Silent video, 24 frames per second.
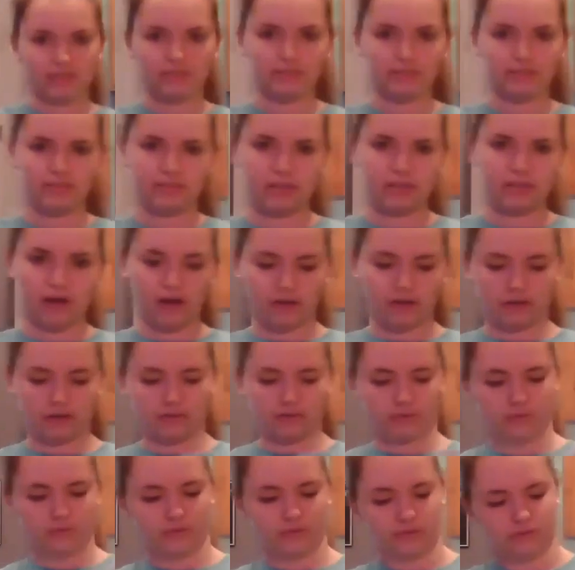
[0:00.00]
stock
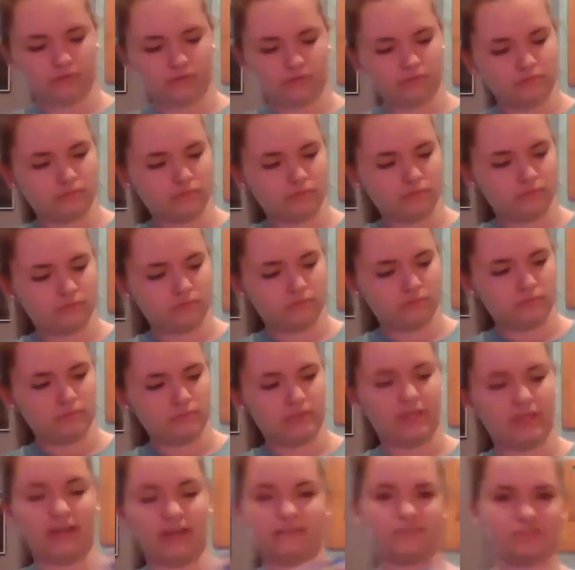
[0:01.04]

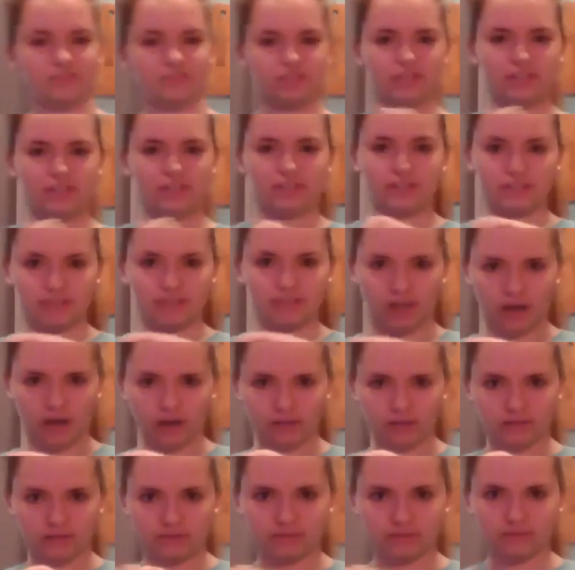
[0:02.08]
chicken stock